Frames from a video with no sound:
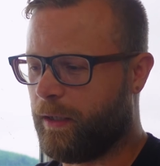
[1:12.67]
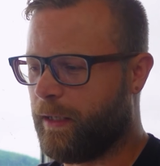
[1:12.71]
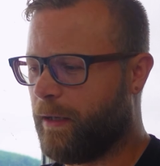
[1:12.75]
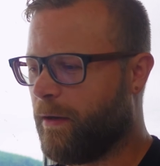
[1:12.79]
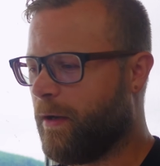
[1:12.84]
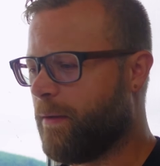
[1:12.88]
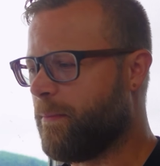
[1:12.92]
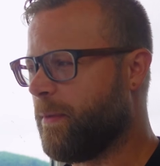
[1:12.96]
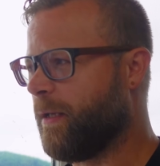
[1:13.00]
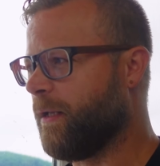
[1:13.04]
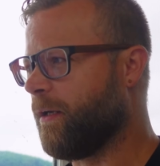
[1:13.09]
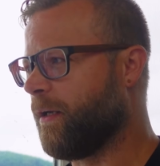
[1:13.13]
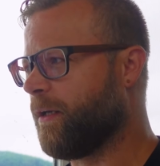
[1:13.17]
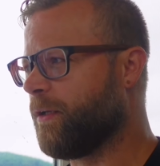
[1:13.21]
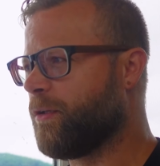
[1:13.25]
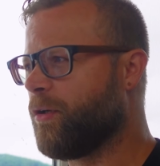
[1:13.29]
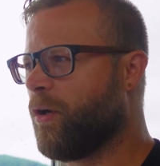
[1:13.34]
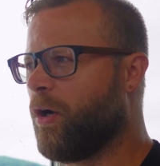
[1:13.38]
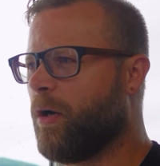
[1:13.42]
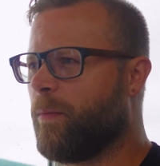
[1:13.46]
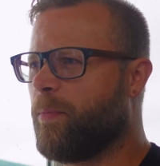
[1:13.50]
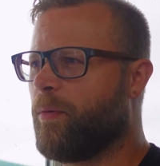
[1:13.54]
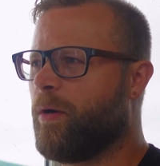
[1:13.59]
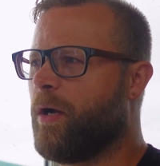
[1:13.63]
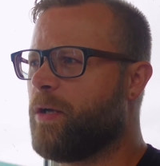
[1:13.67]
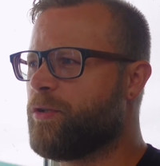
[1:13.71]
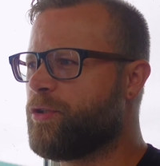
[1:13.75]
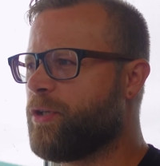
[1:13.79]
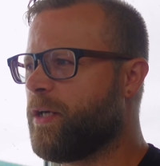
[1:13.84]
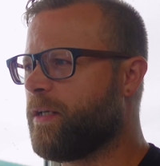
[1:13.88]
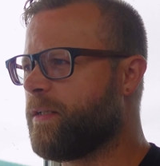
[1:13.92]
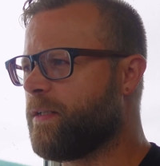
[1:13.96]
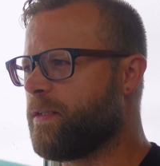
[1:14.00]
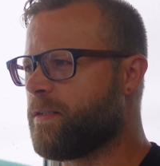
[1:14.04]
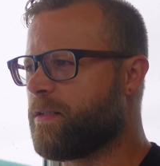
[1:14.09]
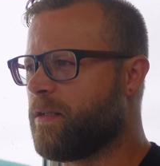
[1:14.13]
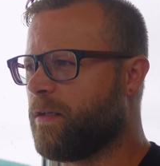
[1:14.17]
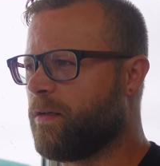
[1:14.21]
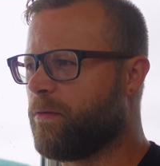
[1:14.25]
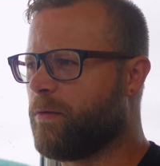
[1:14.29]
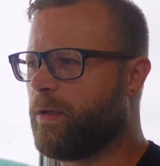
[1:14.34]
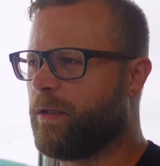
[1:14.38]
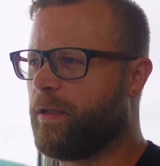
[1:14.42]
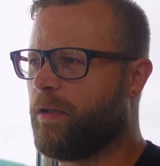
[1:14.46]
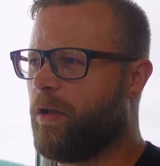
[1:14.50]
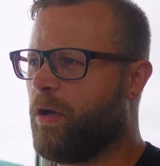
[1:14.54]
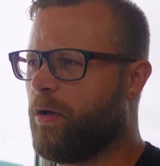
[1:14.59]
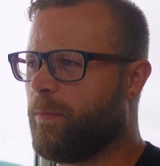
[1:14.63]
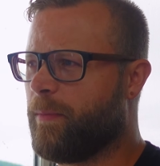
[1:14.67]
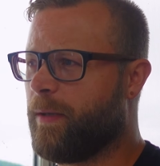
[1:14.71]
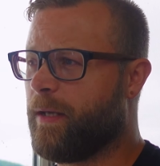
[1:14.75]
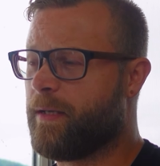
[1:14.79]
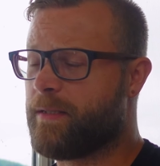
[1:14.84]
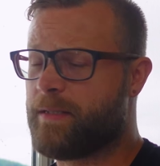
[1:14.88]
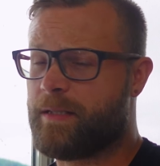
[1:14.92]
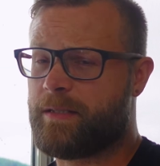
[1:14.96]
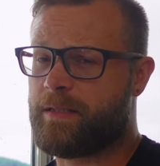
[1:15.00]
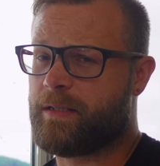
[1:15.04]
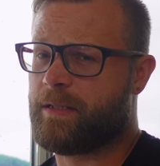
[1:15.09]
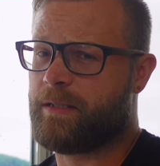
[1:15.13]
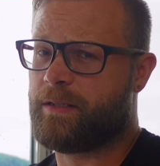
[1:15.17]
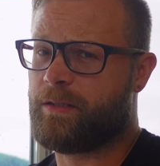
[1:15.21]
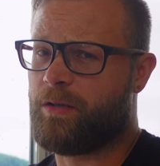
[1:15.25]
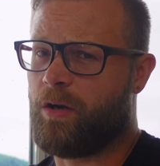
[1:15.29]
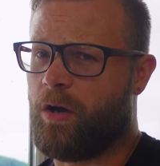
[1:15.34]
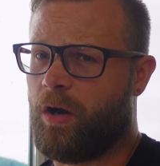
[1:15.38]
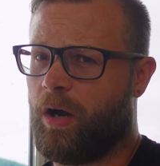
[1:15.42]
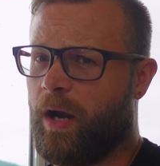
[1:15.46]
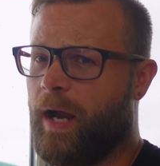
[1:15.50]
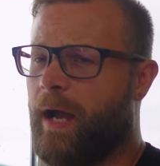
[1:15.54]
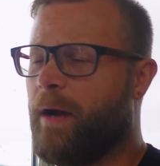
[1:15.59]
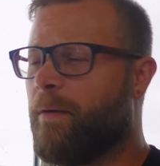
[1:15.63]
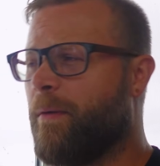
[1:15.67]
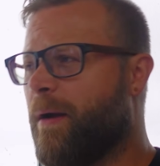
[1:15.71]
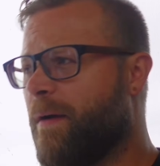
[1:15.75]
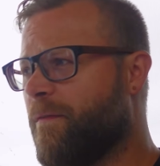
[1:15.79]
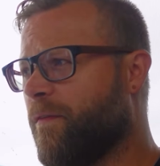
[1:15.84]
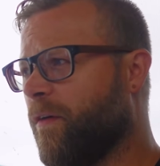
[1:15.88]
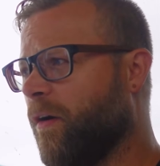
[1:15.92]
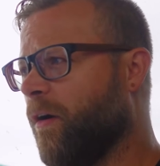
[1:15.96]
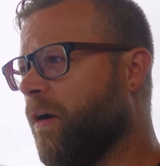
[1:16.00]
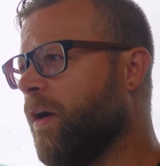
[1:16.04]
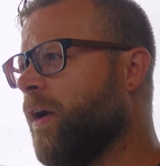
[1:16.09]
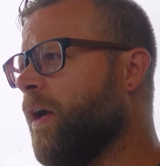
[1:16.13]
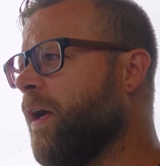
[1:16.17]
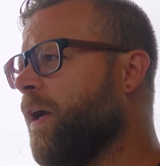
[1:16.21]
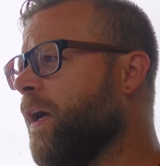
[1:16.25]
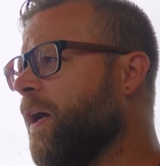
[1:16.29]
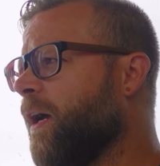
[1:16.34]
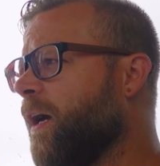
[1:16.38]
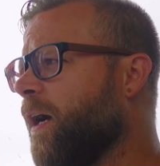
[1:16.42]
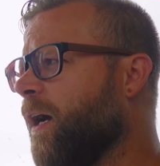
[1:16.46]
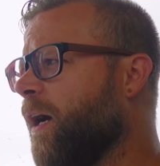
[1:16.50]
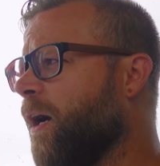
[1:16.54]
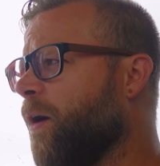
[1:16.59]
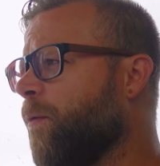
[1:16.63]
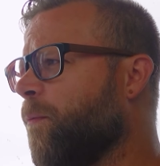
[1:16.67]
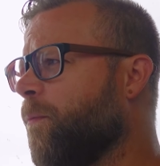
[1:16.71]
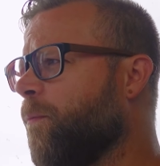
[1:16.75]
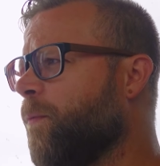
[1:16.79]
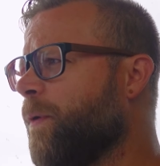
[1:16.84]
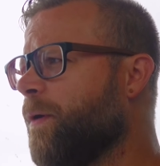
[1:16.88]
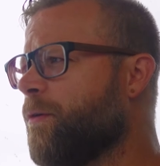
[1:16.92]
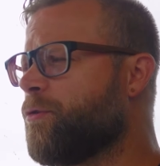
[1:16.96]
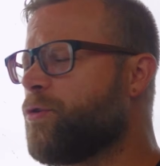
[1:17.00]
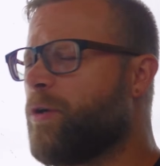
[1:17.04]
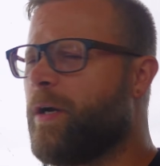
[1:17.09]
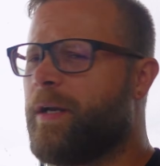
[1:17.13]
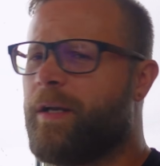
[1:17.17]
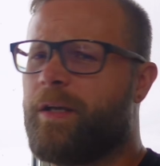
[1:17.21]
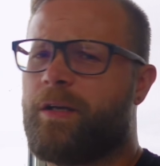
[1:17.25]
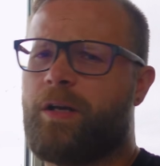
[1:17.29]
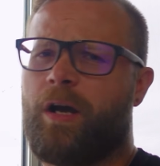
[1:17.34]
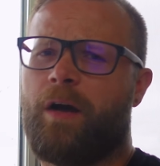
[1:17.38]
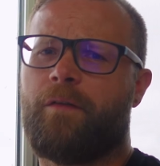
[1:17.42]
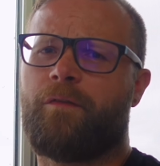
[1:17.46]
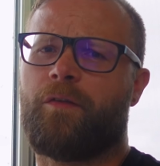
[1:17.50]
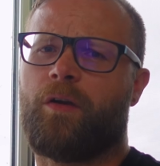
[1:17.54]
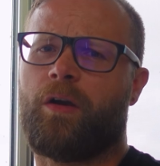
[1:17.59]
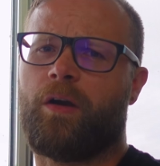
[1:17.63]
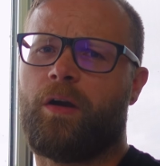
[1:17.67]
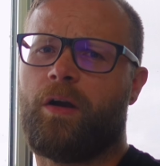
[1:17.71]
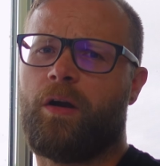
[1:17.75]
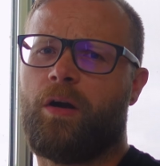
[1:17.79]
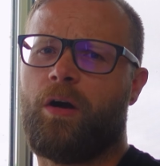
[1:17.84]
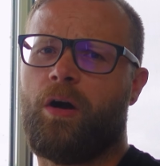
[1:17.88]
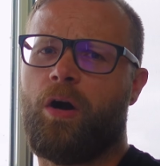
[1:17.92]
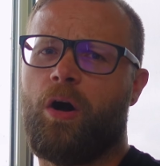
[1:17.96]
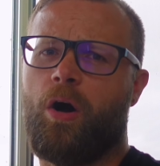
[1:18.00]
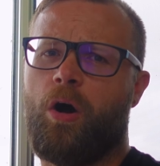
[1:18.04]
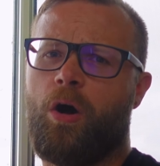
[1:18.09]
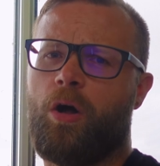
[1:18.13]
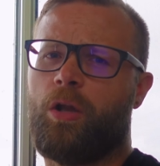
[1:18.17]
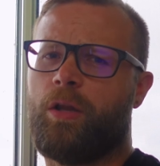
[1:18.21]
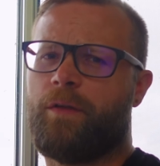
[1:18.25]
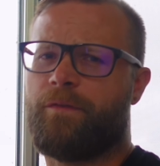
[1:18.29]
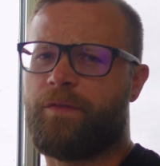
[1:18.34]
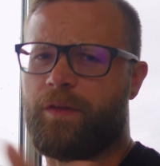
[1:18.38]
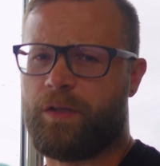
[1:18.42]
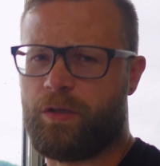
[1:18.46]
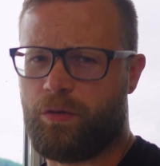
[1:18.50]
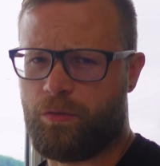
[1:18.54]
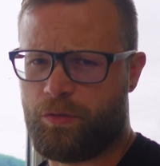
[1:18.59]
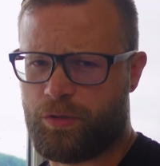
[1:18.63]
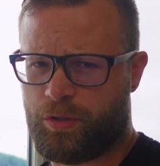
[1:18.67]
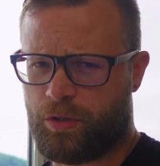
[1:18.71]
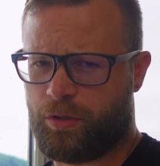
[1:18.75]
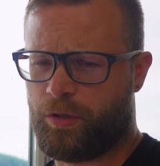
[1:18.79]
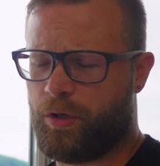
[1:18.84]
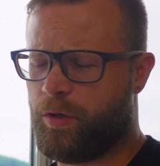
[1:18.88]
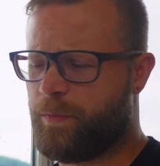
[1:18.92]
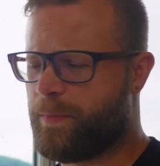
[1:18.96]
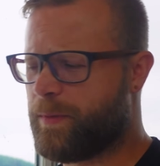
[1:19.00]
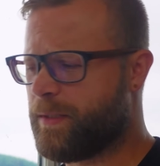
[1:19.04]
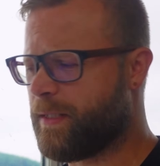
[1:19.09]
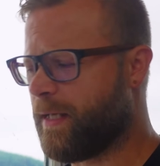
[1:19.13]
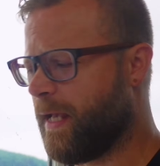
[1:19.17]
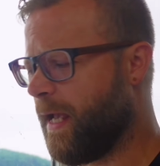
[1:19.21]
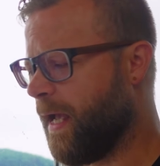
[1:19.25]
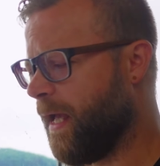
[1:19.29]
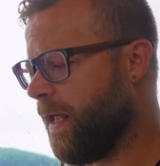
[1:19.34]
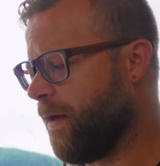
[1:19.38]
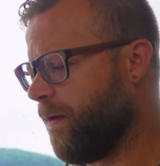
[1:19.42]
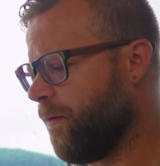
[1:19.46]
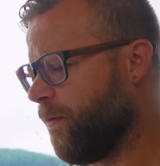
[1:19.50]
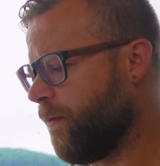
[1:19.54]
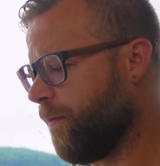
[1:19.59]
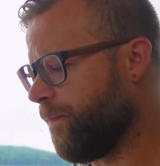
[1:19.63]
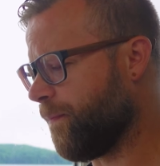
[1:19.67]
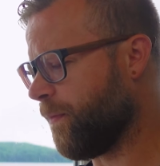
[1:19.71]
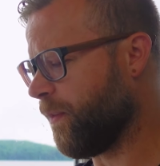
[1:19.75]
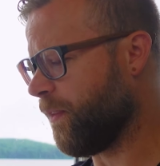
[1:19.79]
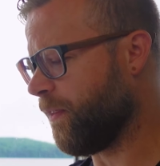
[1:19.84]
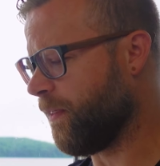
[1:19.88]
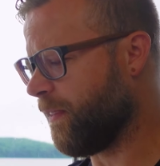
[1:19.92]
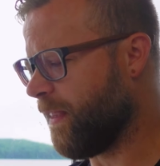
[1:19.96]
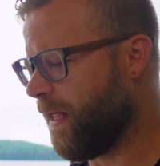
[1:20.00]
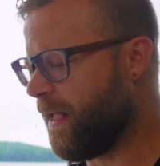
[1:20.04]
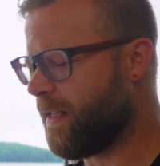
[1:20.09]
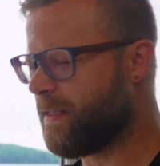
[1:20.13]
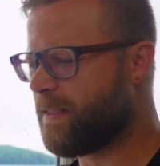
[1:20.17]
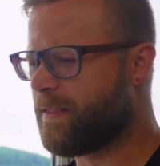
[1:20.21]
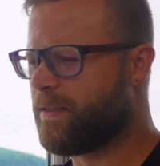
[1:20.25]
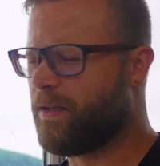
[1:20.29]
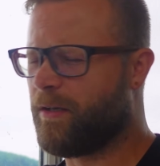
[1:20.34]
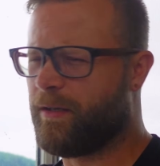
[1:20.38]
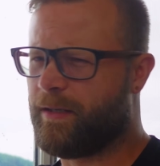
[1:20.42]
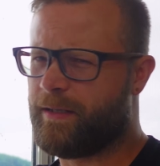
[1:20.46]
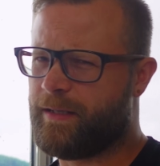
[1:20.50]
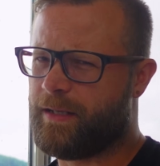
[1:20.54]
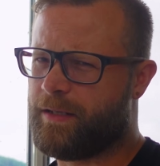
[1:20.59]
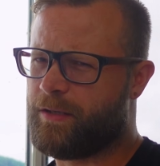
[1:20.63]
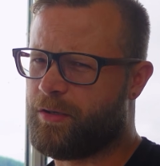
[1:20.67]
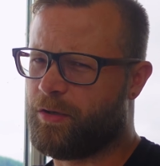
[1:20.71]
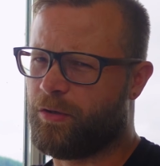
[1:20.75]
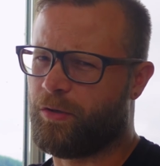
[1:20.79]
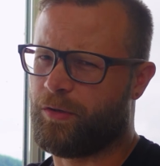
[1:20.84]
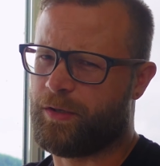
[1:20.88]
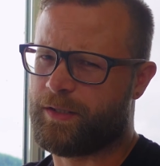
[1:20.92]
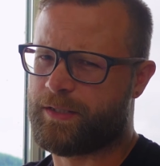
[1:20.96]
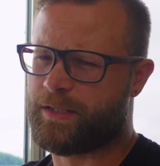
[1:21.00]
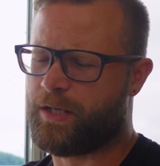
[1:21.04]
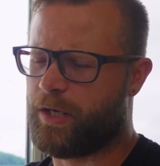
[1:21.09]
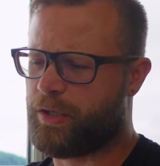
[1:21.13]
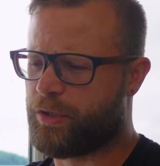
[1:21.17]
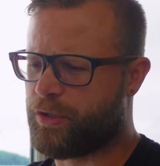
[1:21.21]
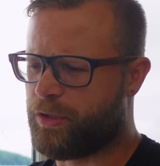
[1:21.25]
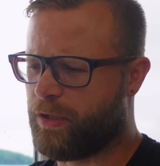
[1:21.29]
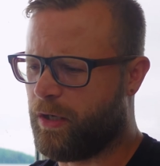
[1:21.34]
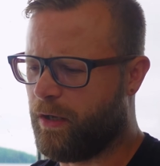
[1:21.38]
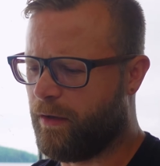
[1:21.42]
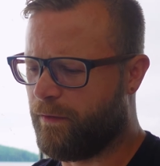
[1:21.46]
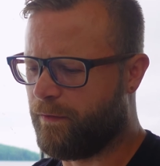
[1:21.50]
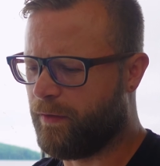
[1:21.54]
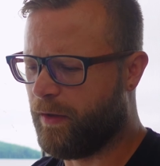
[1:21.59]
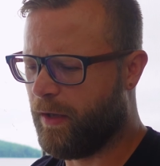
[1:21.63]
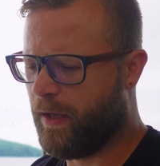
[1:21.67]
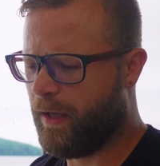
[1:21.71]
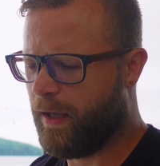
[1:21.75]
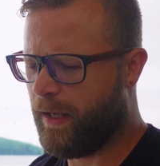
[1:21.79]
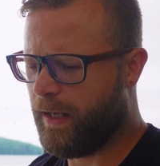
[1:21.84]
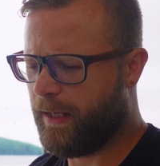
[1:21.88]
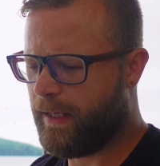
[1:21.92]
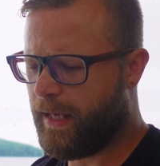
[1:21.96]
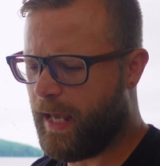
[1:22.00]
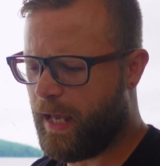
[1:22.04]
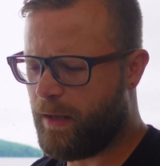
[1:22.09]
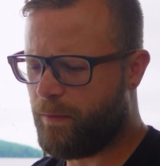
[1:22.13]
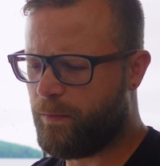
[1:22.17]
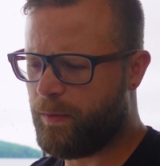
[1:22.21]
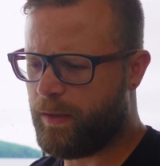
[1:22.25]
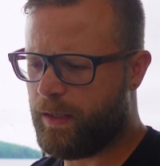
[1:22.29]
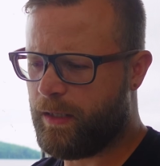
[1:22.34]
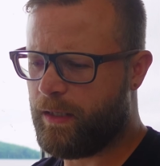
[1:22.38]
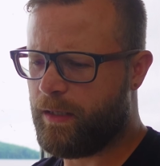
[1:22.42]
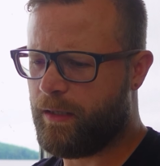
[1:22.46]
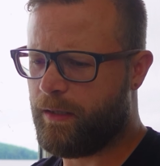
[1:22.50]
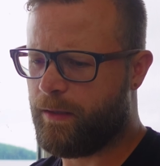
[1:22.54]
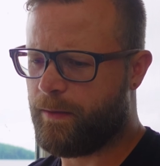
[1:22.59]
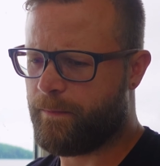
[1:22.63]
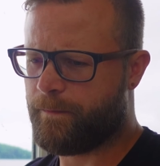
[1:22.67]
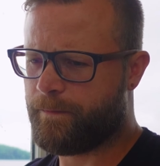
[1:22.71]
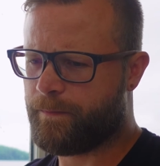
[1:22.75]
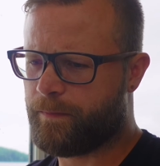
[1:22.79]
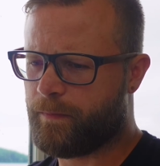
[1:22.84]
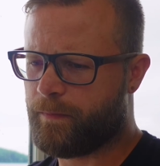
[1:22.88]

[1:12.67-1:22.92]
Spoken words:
Now, I mean, a guitar project is going to run long because it's a guitar. However, we were trying to cover all of the user groups, and that started an internal discussion of, can we